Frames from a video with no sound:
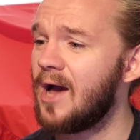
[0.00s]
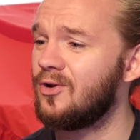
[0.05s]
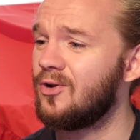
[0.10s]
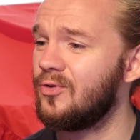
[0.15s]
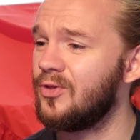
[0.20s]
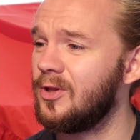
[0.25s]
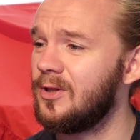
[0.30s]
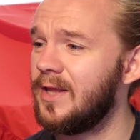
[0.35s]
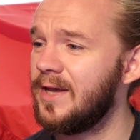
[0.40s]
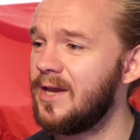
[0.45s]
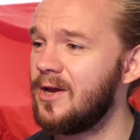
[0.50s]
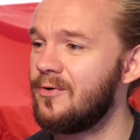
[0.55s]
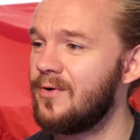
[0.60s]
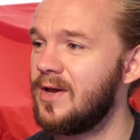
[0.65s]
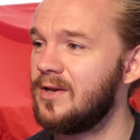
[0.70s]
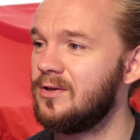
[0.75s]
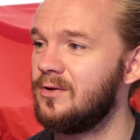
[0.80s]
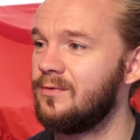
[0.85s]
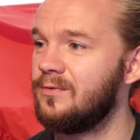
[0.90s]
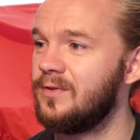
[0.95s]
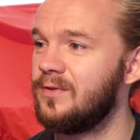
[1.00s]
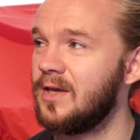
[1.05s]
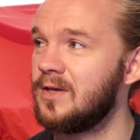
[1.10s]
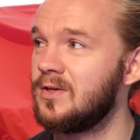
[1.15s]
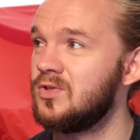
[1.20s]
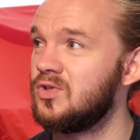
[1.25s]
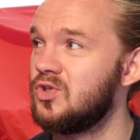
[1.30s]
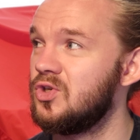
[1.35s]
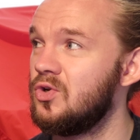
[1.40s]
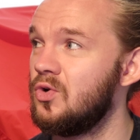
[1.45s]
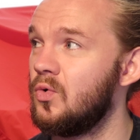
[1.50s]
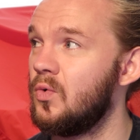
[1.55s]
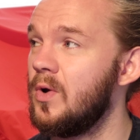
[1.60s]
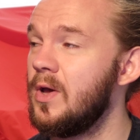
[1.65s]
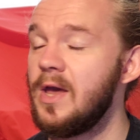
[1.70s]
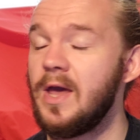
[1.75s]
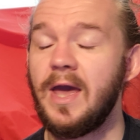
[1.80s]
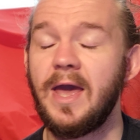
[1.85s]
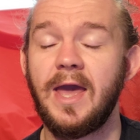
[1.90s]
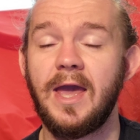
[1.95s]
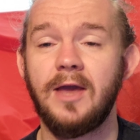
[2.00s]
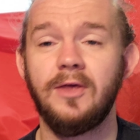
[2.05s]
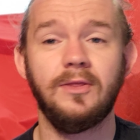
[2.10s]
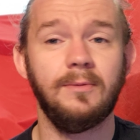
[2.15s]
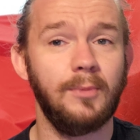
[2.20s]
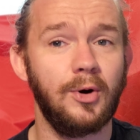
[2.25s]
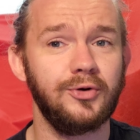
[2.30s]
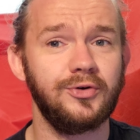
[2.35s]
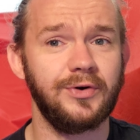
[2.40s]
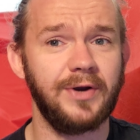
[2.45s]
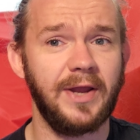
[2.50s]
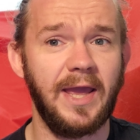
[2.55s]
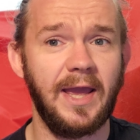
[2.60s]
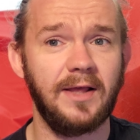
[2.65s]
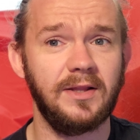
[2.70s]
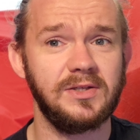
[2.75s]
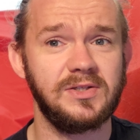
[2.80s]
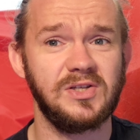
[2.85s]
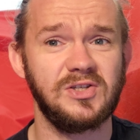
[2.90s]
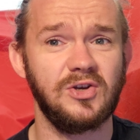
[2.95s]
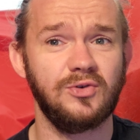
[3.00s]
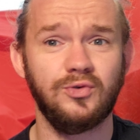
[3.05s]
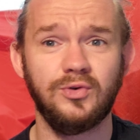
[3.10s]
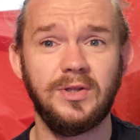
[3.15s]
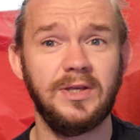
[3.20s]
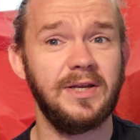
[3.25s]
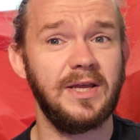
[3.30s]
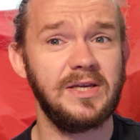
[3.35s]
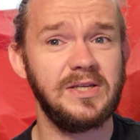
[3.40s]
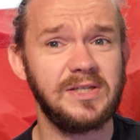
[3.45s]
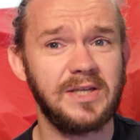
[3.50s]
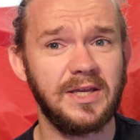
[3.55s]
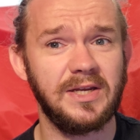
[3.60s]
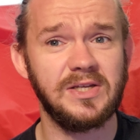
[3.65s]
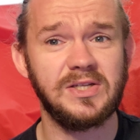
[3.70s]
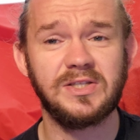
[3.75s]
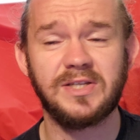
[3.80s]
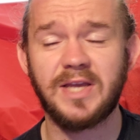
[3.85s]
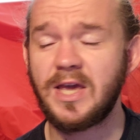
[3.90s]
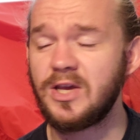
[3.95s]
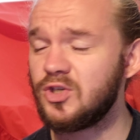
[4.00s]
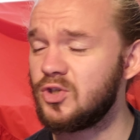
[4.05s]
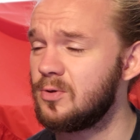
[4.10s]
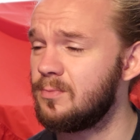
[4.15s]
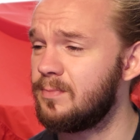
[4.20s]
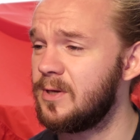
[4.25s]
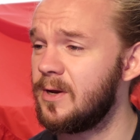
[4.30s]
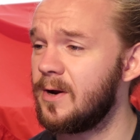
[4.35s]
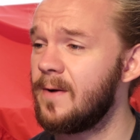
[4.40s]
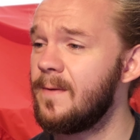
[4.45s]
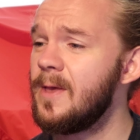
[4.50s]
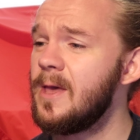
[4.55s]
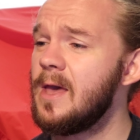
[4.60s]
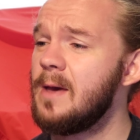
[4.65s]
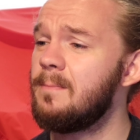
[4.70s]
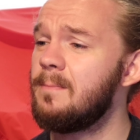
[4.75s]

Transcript: And on the lighter end of things, you know, the Modern Helles is a really nice kind of session beer,